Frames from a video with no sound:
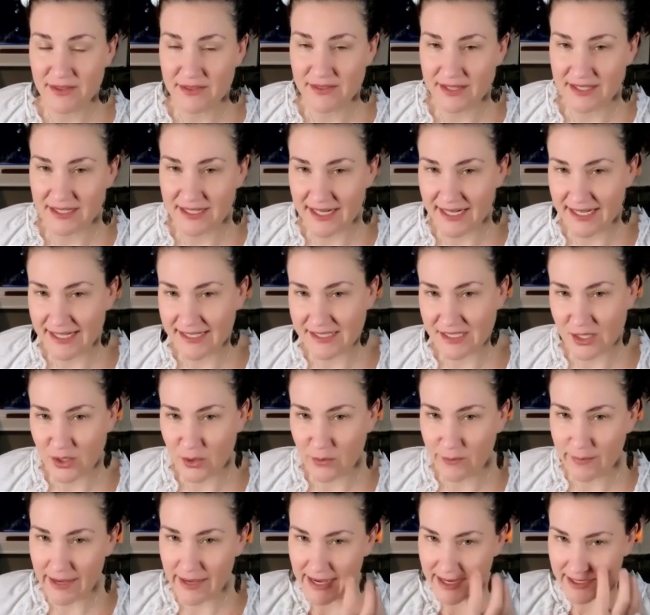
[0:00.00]
And then I had to
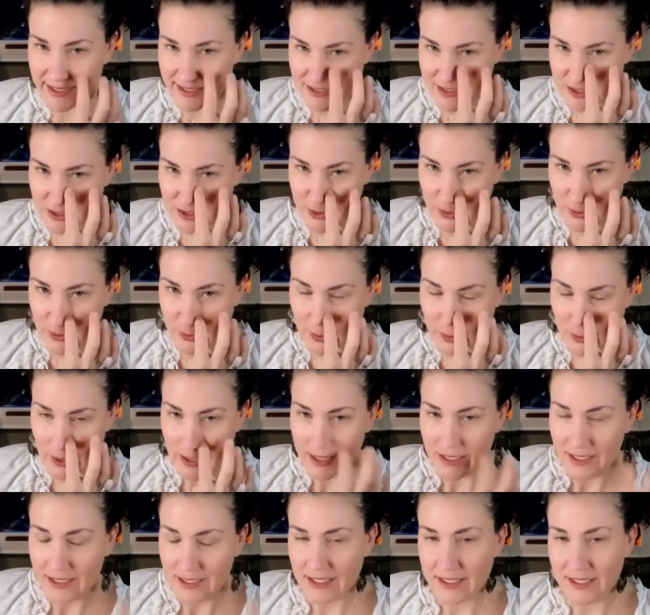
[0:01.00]
go back to
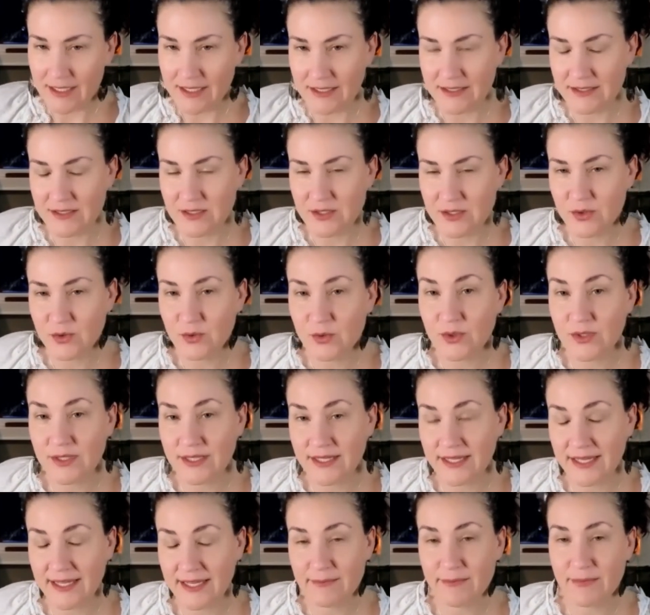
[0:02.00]
school
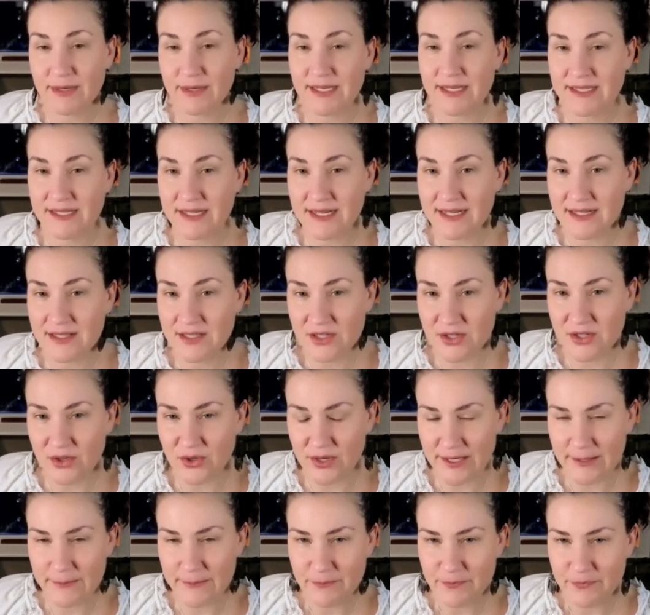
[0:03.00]
and get my science
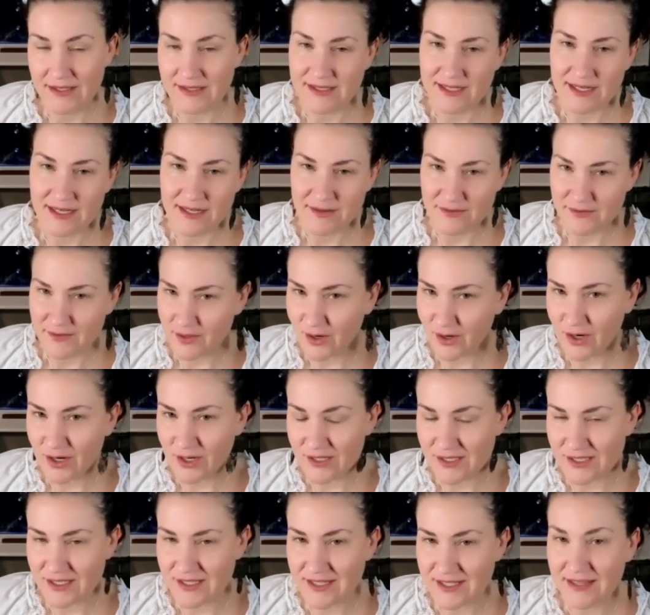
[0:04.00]
degree instead of the
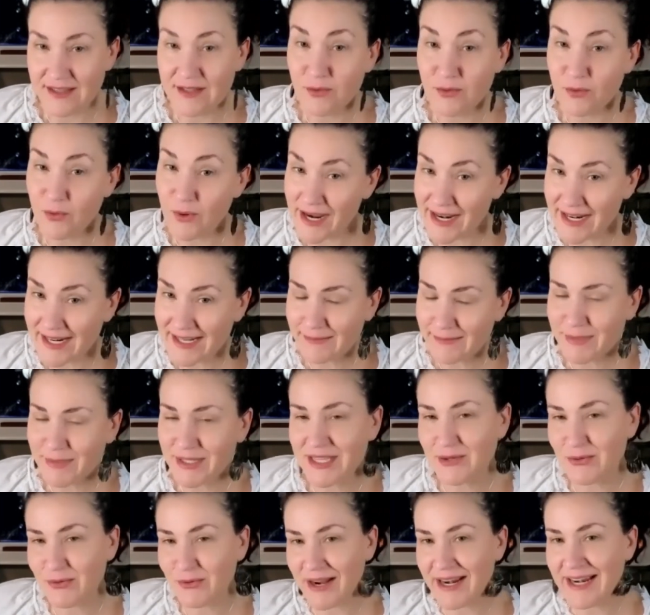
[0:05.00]
arts and the writing.
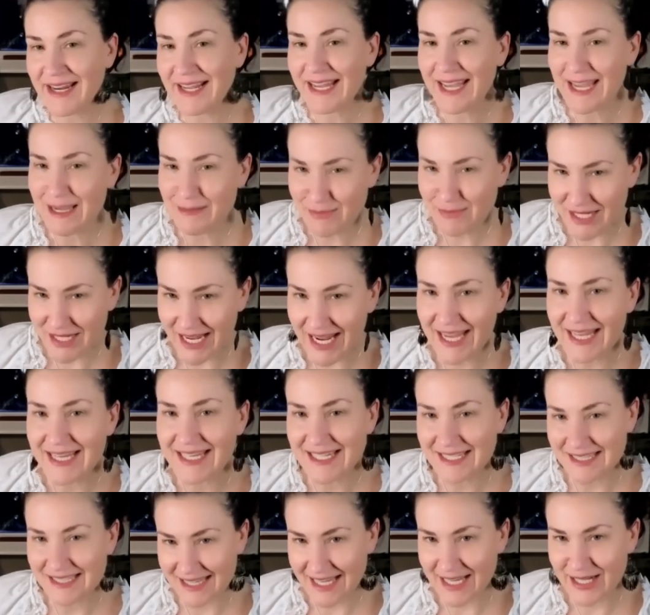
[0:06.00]
But the writing came in
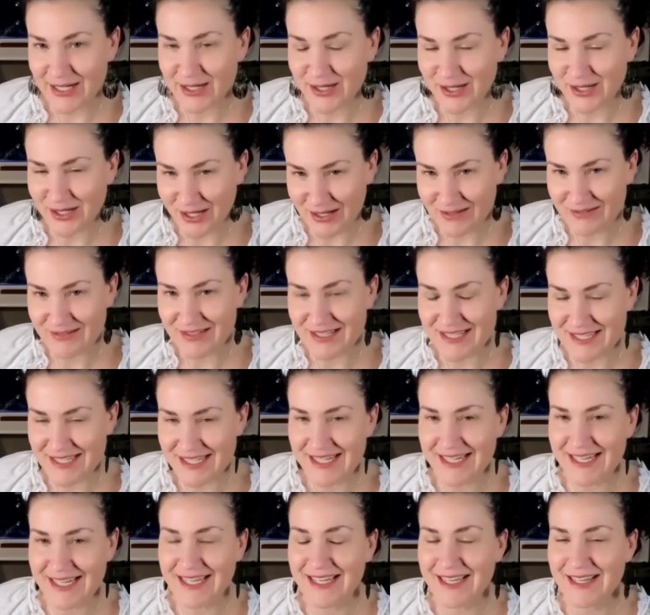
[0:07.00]
handy later,
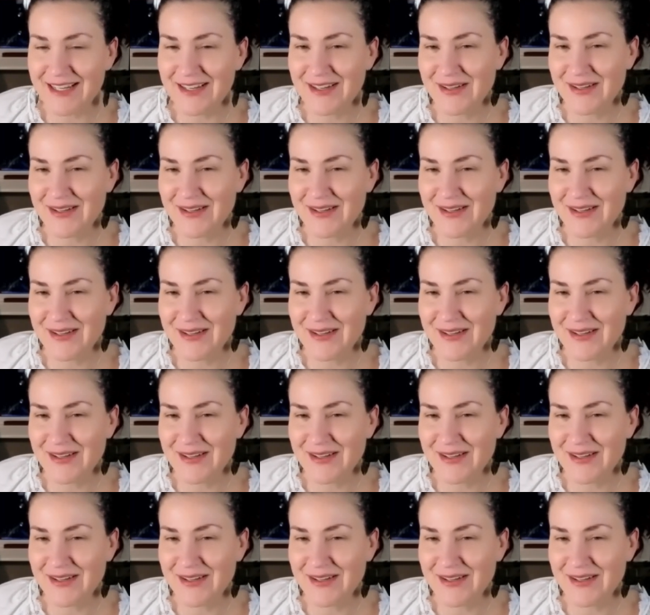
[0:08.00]
obviously.